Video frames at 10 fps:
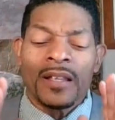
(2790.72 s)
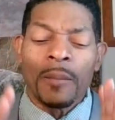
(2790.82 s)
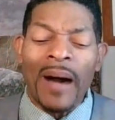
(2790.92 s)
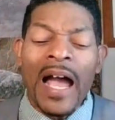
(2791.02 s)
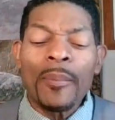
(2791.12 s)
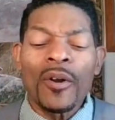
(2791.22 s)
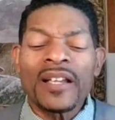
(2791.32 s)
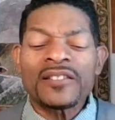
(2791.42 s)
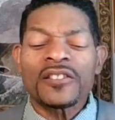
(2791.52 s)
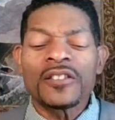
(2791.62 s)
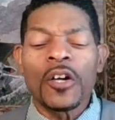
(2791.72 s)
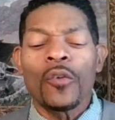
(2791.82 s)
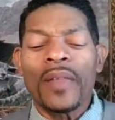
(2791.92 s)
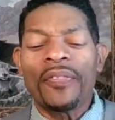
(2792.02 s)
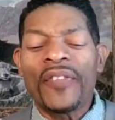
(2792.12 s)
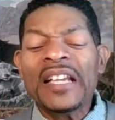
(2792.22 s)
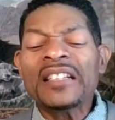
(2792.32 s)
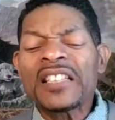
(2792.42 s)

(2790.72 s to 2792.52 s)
The Bible lets us know that these